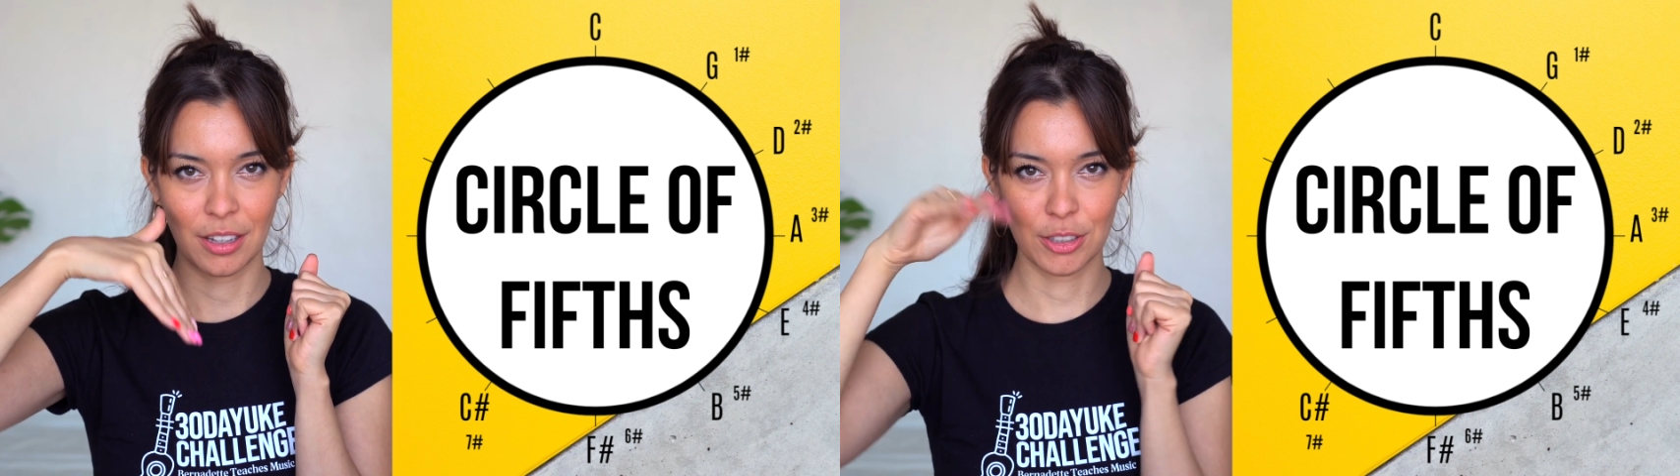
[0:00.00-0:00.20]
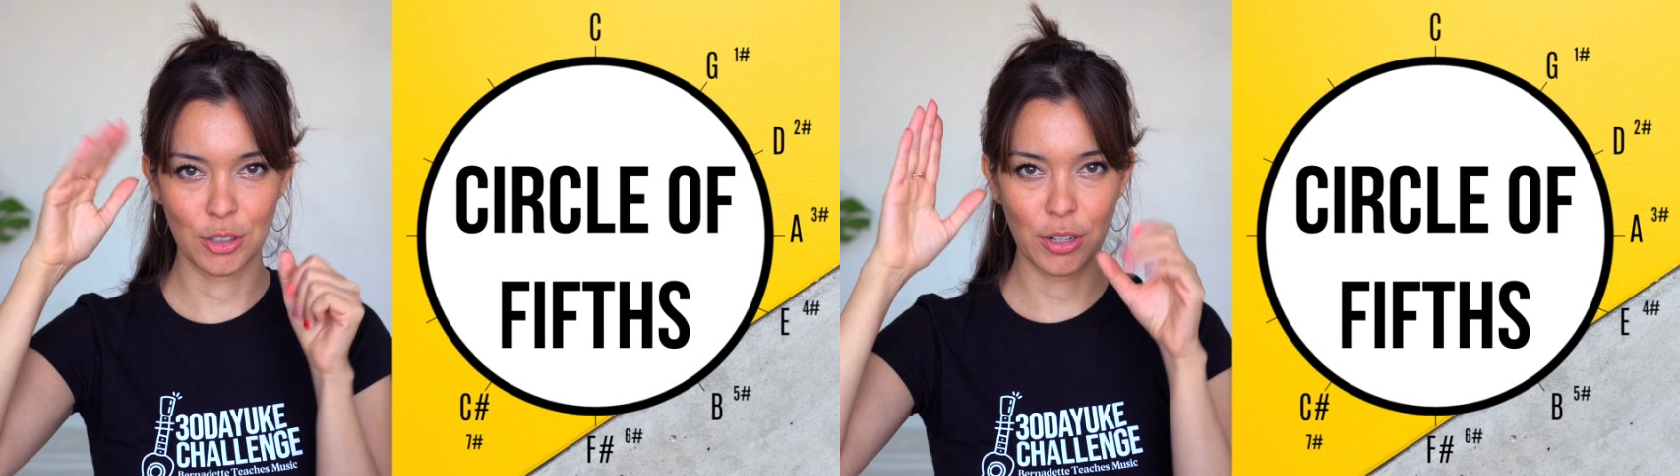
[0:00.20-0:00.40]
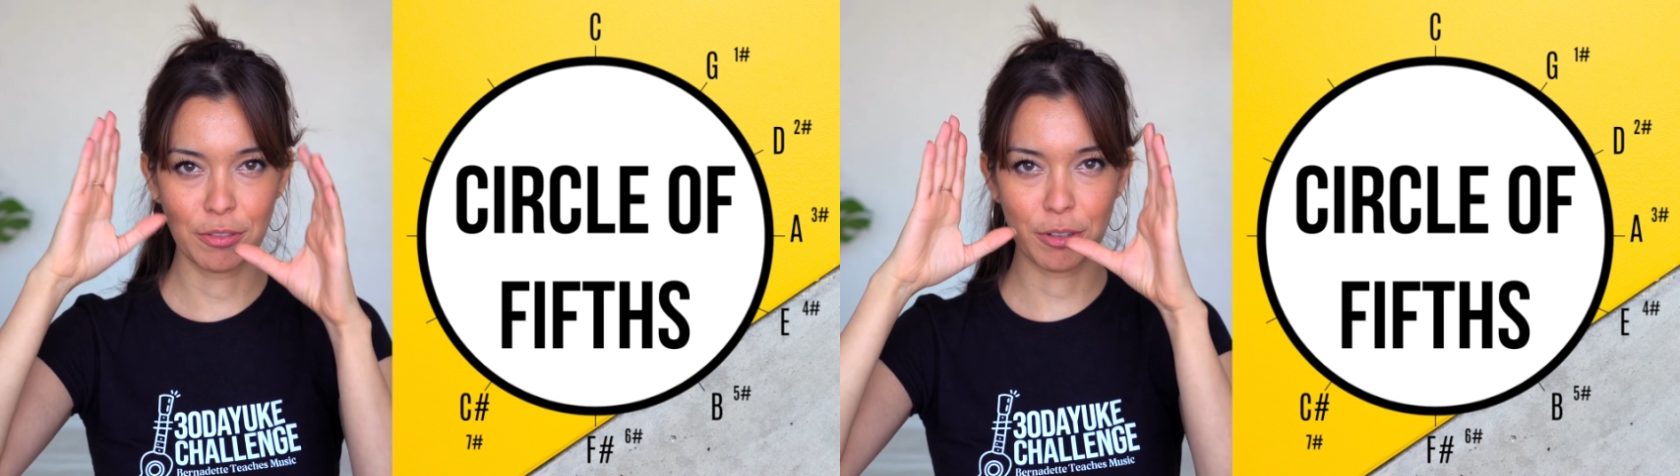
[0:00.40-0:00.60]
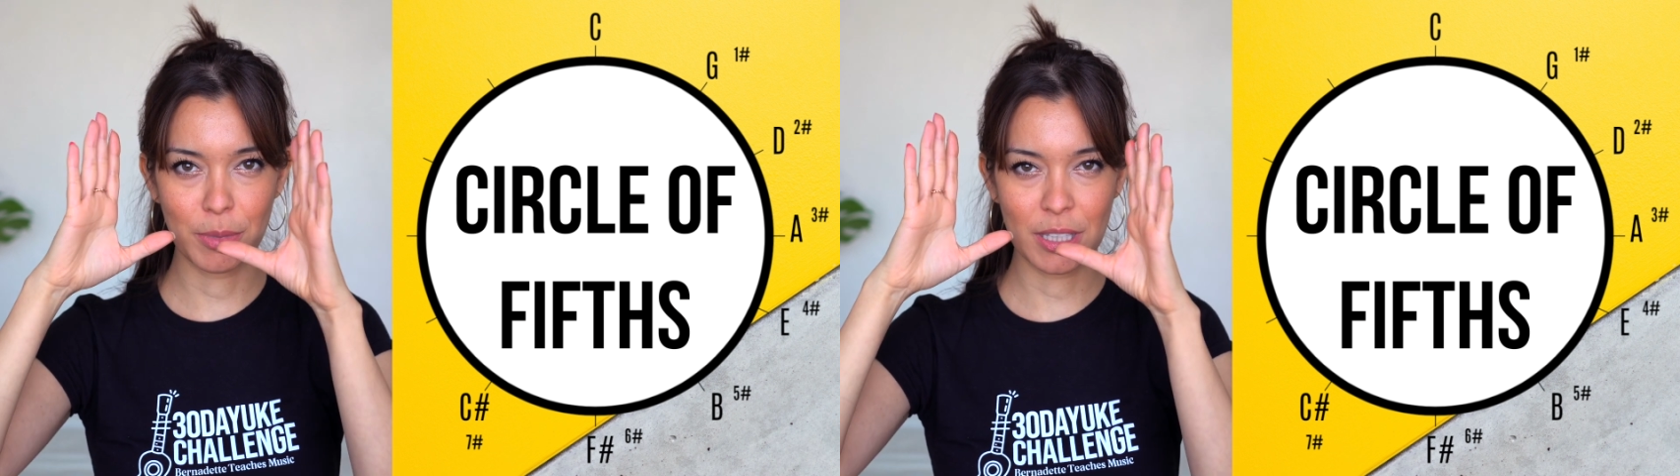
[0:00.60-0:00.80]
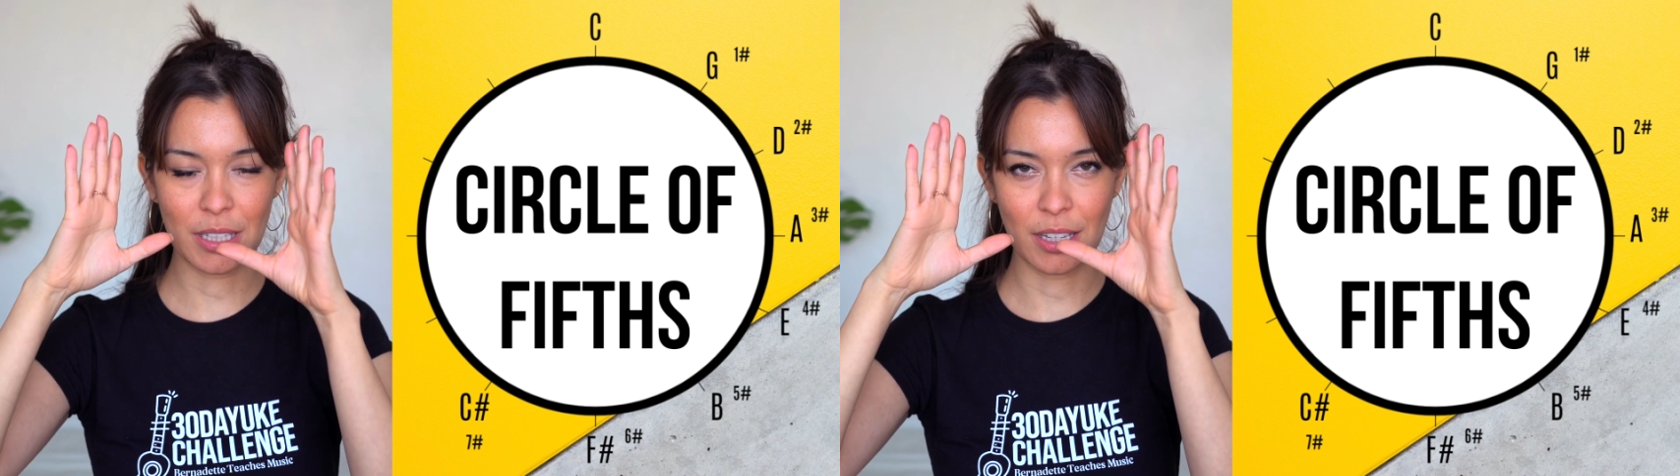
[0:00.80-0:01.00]
starting
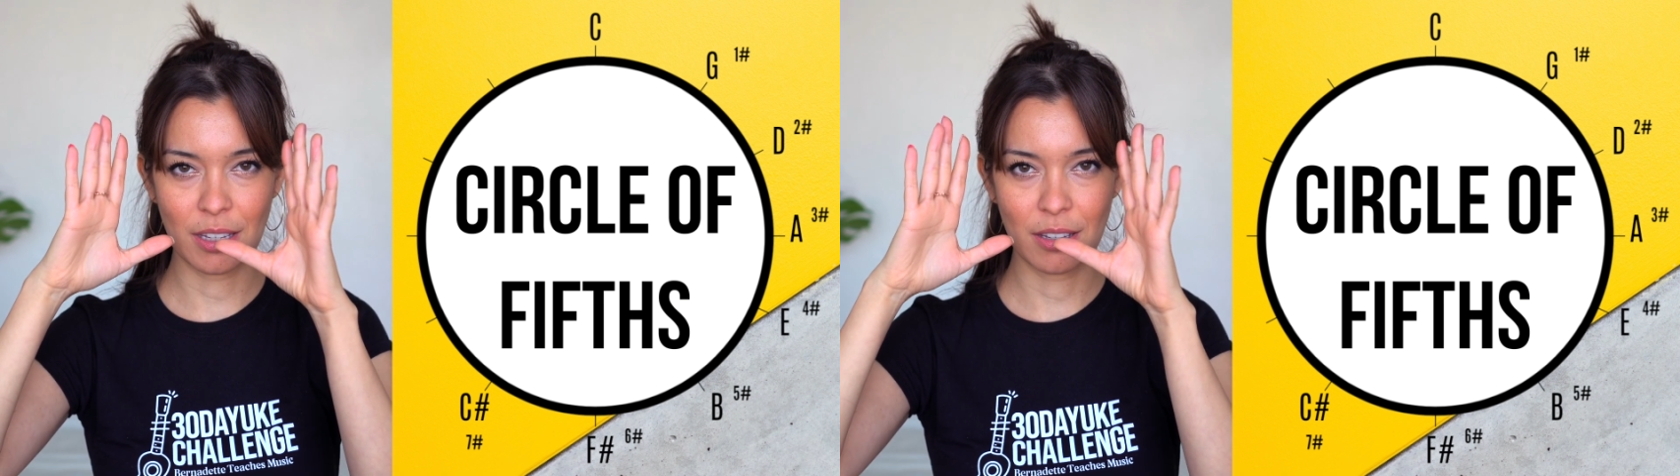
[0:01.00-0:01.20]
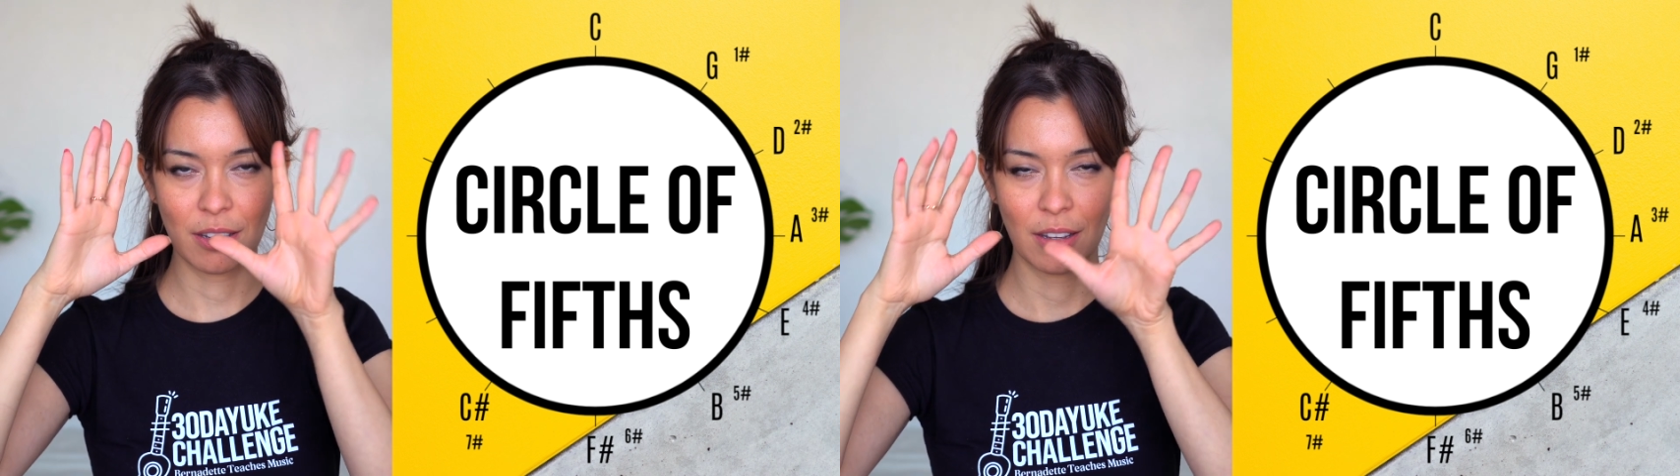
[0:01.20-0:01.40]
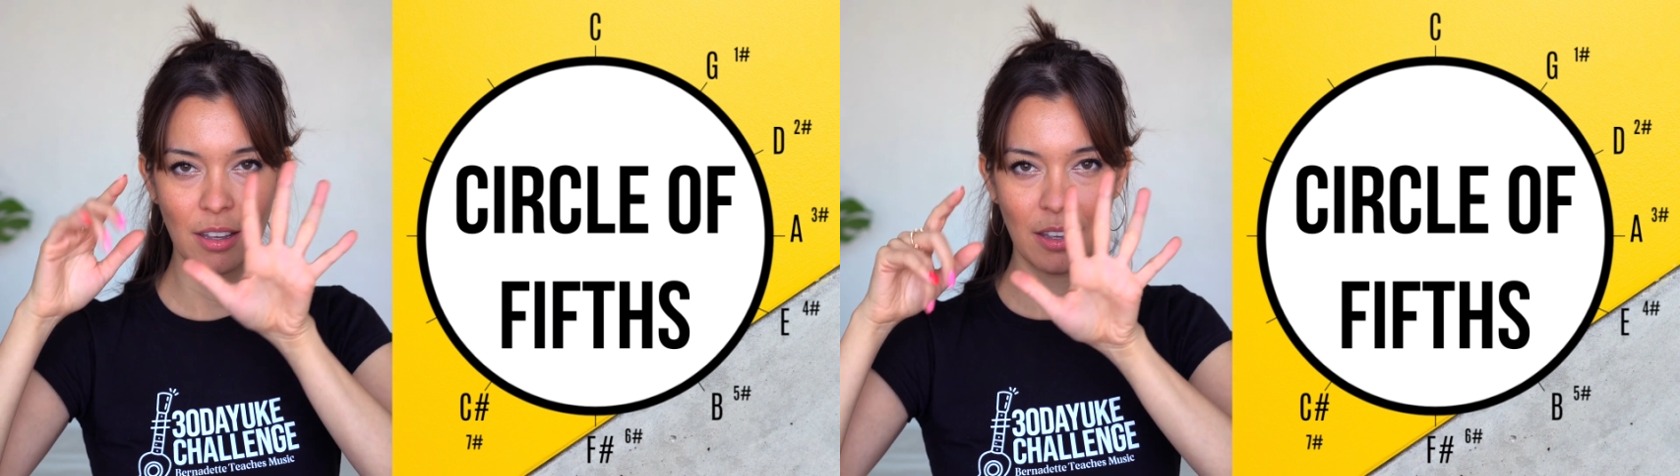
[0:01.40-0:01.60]
from C,